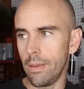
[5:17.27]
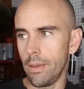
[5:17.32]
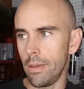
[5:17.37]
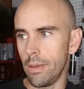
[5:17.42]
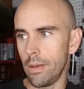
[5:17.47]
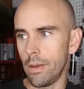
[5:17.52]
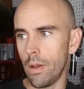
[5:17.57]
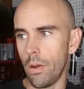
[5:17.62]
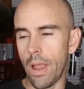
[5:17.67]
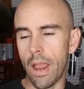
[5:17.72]

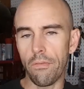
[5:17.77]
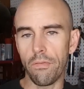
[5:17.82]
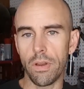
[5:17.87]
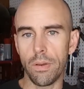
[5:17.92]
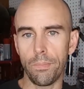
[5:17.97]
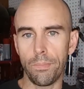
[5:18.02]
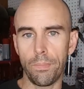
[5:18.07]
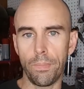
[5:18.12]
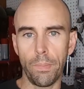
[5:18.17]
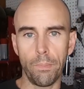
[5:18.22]
you know,
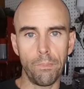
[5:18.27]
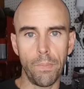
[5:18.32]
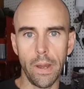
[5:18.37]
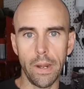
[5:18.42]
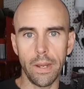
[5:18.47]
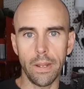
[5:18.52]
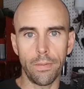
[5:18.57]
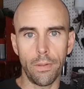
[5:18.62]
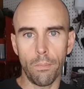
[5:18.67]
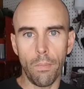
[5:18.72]

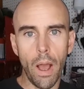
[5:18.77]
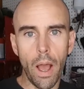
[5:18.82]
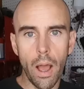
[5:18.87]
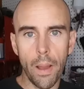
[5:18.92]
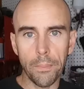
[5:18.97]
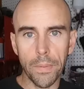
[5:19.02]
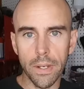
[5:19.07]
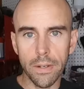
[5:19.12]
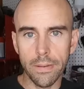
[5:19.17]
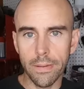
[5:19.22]
everybody and their
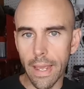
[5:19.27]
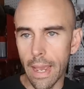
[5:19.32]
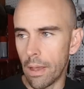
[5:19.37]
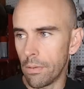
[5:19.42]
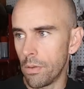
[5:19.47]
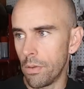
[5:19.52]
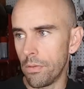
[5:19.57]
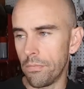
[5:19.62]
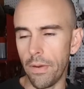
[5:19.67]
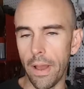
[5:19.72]
mom could
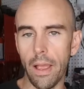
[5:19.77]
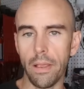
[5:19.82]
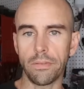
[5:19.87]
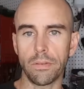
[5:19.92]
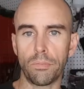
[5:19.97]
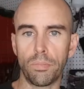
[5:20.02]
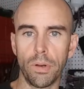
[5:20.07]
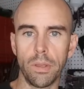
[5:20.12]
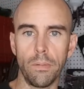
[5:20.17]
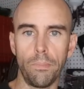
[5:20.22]
download the files
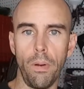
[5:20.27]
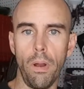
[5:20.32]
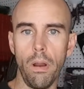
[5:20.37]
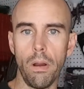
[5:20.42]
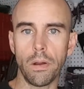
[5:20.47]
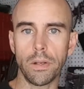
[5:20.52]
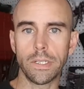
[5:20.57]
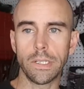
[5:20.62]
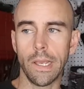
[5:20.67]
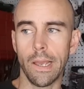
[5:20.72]
and print the
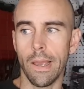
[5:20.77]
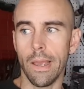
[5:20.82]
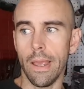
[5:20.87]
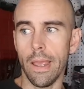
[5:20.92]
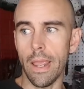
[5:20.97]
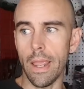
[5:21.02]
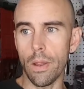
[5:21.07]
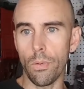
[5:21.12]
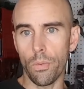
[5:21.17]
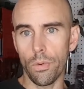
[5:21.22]
parts,
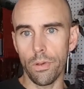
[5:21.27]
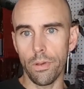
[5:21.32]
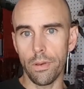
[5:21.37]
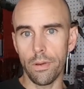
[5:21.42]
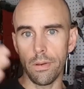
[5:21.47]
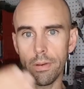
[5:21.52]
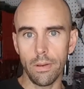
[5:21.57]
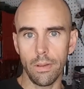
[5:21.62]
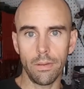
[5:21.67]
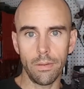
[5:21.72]
it
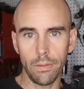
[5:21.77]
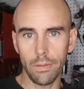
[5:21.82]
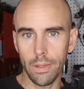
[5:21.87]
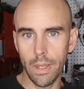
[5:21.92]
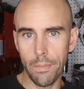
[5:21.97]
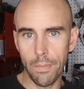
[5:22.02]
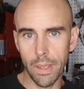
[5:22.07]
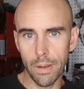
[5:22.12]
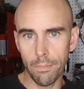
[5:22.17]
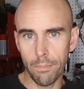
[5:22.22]
would
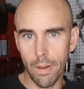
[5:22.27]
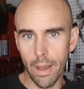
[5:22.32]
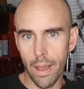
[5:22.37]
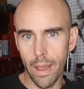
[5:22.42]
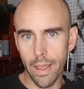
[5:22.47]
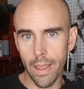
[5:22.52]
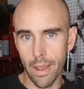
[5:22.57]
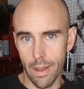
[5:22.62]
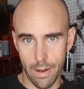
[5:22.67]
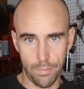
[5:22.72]
limit
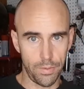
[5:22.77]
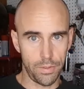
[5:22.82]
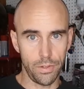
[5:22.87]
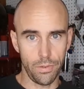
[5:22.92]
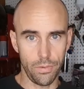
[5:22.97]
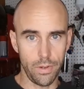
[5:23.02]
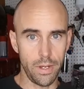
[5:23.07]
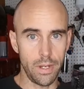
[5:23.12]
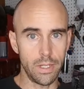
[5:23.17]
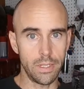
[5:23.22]
my
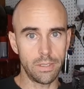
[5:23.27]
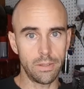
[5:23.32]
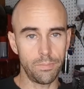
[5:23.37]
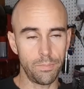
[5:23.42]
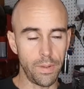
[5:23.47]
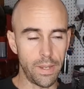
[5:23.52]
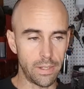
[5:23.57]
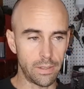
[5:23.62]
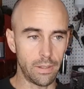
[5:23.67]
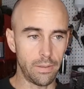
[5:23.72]
opportunities
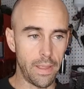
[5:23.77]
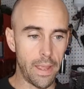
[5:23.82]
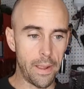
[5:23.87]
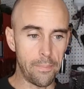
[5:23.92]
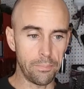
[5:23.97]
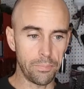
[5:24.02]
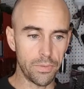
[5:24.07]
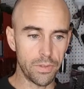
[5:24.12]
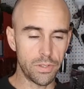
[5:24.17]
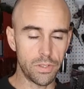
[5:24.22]
based on
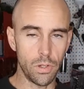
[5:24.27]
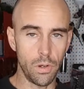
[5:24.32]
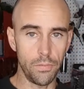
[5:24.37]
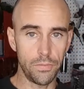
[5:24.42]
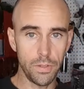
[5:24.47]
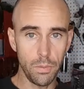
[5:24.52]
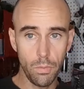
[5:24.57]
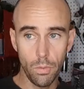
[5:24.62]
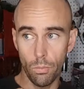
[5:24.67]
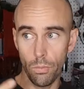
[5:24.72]
that. So
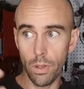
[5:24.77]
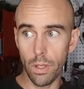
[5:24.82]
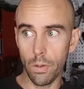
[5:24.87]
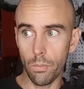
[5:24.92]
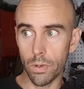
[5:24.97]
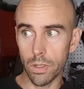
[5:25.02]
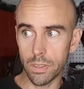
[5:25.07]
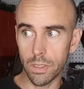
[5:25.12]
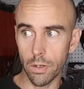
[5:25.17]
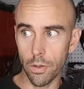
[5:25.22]
if someone really
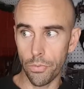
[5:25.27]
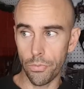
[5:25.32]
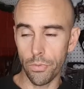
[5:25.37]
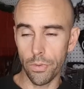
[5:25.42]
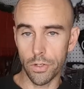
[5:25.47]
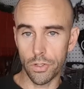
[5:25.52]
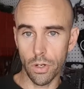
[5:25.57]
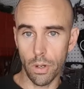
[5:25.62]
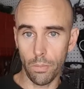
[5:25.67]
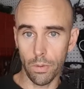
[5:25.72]
wants to go through
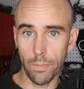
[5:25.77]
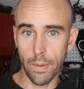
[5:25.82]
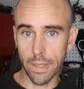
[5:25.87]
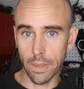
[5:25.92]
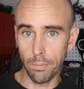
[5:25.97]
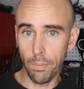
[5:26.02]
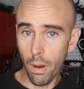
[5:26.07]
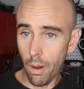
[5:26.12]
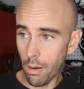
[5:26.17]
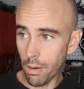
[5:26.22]
the trouble to make
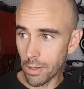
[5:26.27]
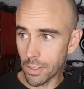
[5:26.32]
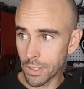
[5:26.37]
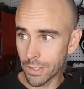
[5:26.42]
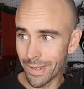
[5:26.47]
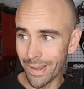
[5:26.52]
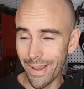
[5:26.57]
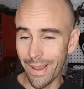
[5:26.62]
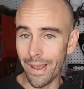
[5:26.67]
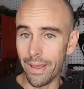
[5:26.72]
the
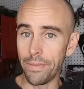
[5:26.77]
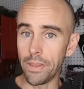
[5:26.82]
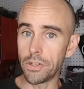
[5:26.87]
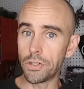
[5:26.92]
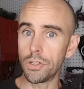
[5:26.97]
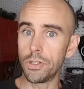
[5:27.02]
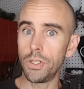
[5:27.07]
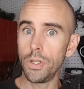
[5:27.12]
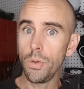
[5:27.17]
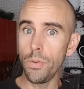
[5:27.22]
parts, they
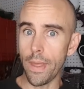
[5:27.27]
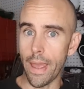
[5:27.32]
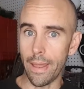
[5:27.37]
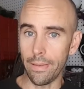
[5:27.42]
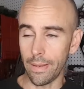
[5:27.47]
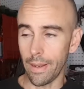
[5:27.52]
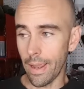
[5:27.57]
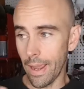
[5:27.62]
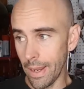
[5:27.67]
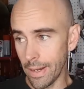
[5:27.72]
should do
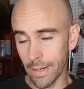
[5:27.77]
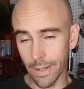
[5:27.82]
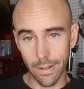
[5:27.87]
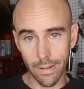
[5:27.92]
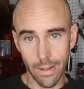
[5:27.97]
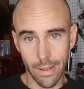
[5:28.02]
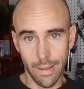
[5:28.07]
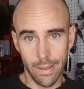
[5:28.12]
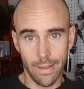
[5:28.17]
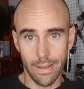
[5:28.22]
that, like I
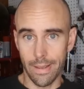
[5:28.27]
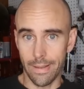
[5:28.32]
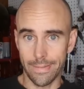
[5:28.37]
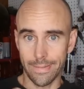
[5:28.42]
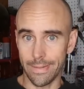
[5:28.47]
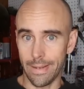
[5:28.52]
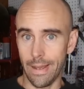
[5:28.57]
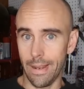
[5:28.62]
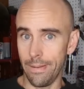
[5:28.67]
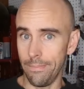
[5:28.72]
did.
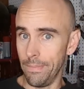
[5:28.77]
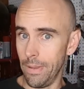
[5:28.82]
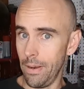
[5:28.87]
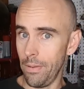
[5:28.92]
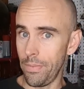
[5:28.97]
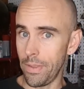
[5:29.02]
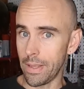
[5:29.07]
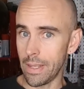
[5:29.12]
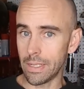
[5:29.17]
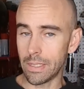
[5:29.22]
It's not, I
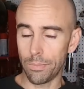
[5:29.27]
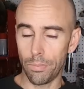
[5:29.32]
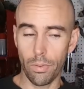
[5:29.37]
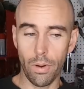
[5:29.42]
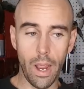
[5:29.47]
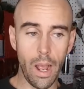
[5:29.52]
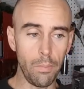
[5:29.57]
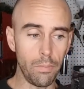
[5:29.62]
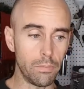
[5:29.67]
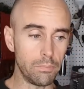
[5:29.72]
don't think that's a
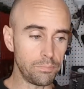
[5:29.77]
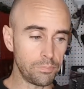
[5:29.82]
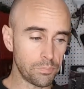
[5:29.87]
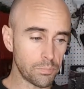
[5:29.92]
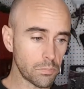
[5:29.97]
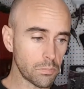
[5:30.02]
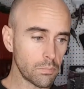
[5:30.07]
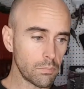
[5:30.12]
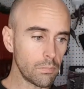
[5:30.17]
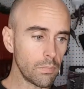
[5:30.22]
problem.
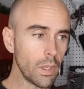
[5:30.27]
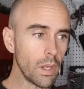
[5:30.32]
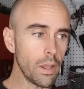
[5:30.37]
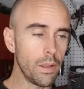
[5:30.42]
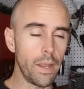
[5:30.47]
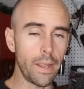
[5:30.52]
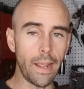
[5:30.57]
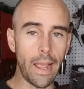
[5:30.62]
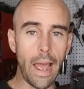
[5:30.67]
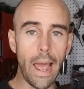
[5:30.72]

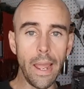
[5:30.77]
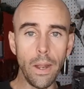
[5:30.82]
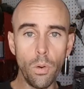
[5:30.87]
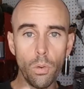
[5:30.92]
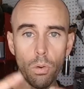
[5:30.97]
Like, I